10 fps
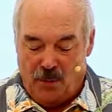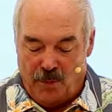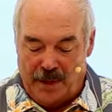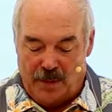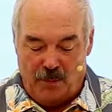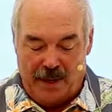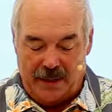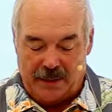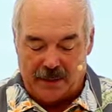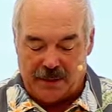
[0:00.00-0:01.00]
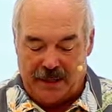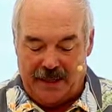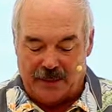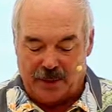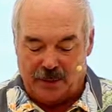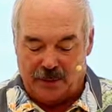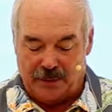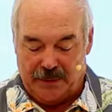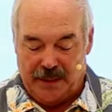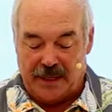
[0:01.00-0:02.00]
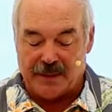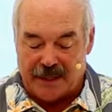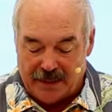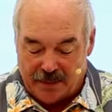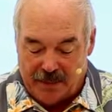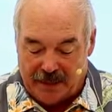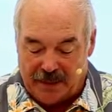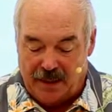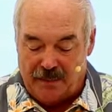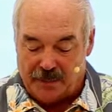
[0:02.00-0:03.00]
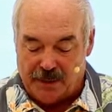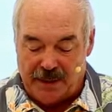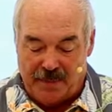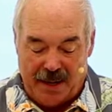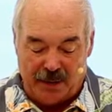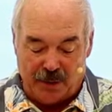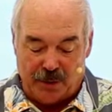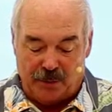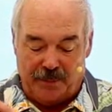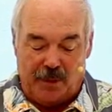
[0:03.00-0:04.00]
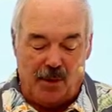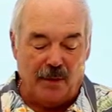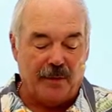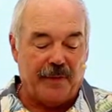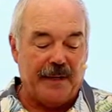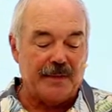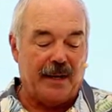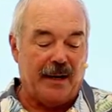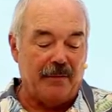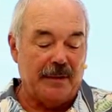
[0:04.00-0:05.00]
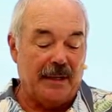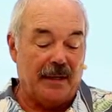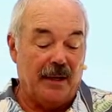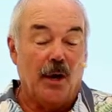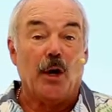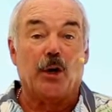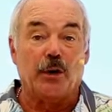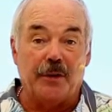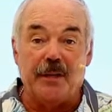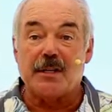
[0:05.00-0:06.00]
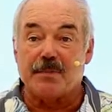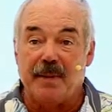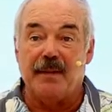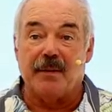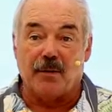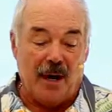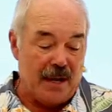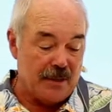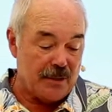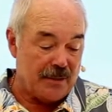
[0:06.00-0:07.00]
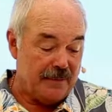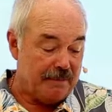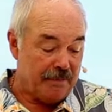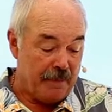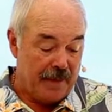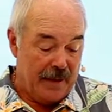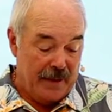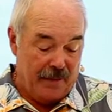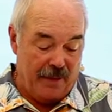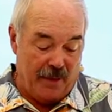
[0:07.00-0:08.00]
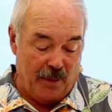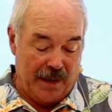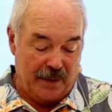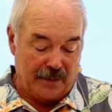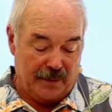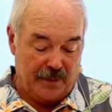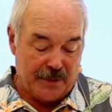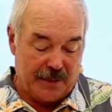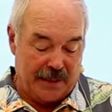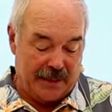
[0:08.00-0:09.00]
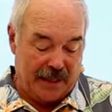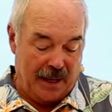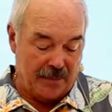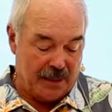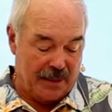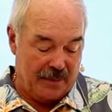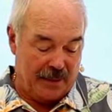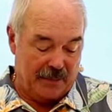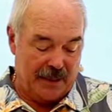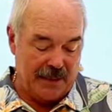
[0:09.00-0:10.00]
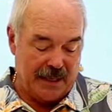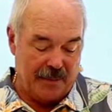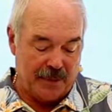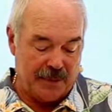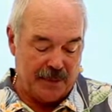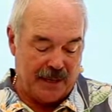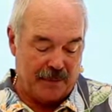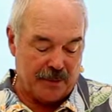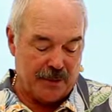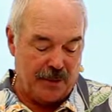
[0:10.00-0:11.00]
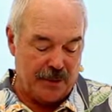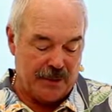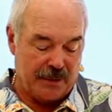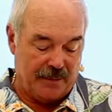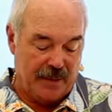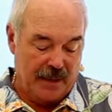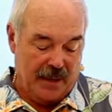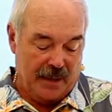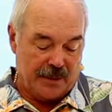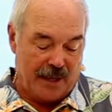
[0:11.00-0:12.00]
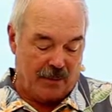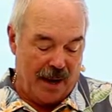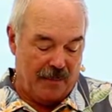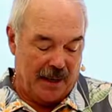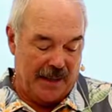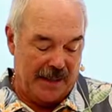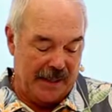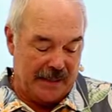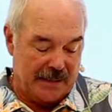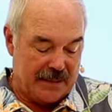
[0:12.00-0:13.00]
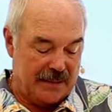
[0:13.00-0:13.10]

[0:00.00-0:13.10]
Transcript: went her way into the city, and told and said to the men, Come, see a man who told me all the things that I ever did. Could this be the Christ? Then they went out of the city and came to him. In the meantime, his disciples urged him, saying, Rabbi, eat.